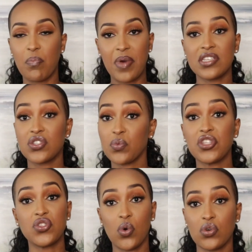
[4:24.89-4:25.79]
best
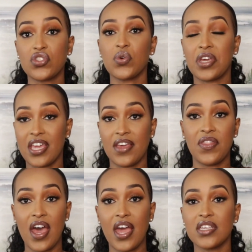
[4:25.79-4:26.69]
way to also
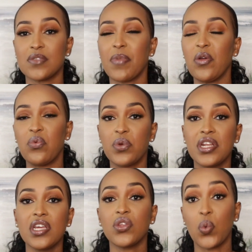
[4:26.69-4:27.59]
get that is by
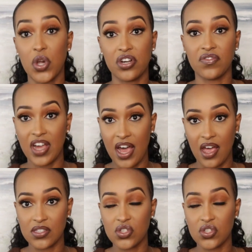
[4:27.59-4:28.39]
reading the Word of God.